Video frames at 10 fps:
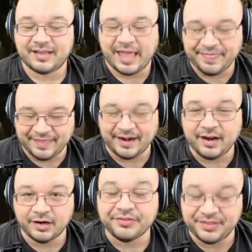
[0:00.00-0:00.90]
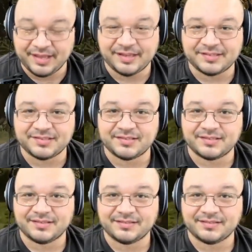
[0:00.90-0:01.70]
And then I heard this.